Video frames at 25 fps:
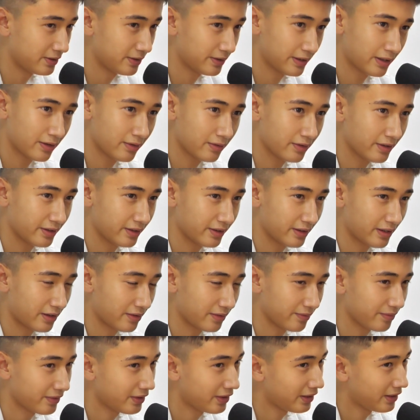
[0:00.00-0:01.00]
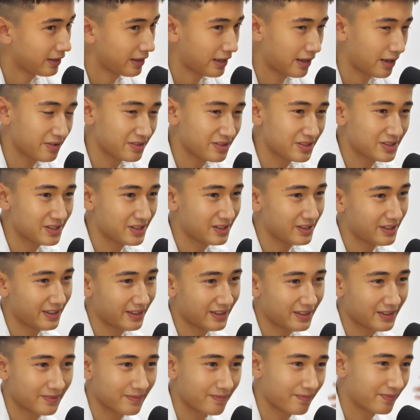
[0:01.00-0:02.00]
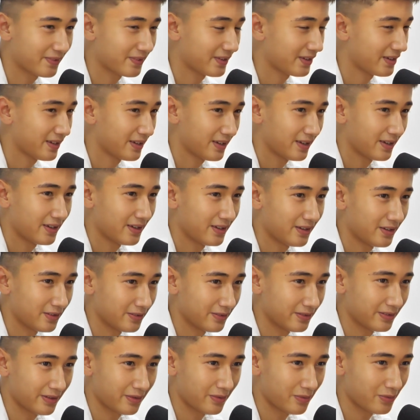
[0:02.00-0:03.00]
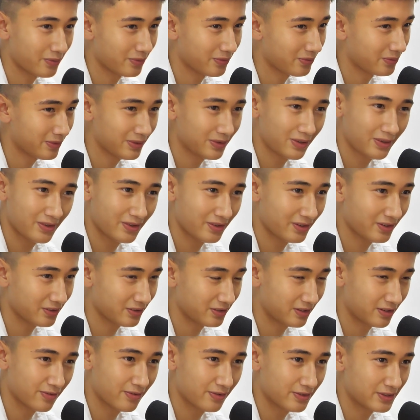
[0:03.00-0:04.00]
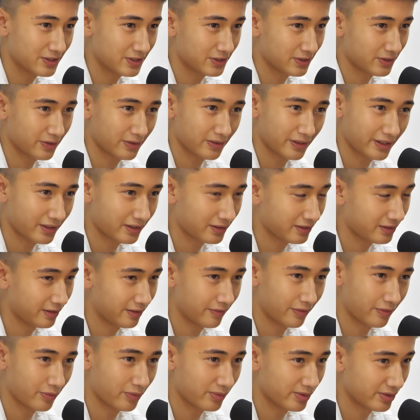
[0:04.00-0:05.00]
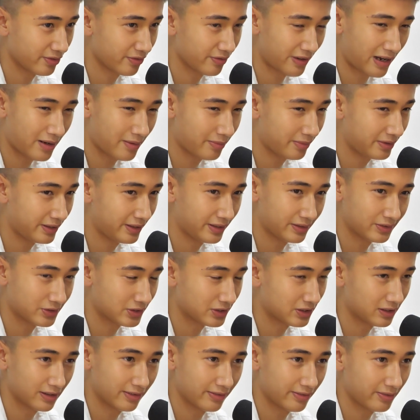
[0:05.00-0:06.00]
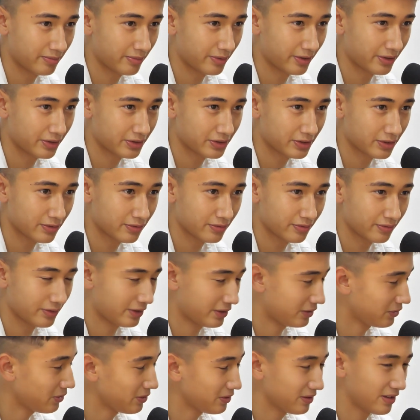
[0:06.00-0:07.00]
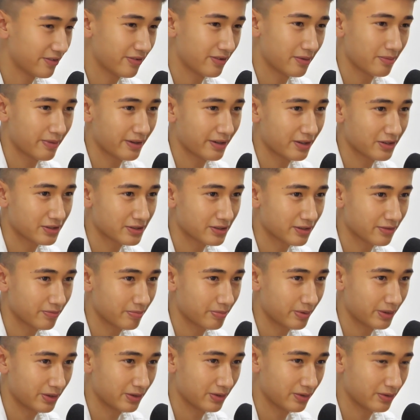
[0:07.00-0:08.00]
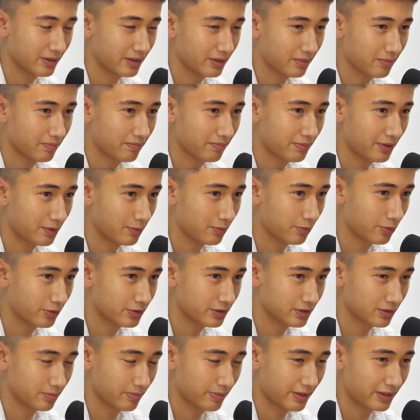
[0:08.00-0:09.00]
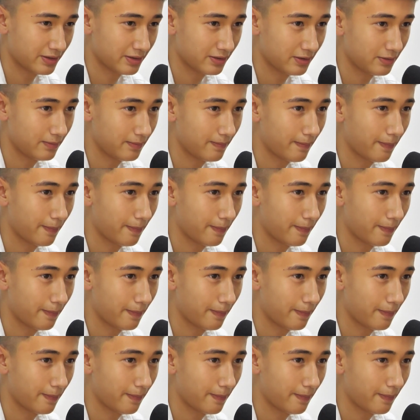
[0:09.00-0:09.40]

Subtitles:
now? Like, how does it, like, you know, like, what do you think the differences are, like, living with your family and just living by yourself? Like, not living by yourself, but, you know, like, being more independent.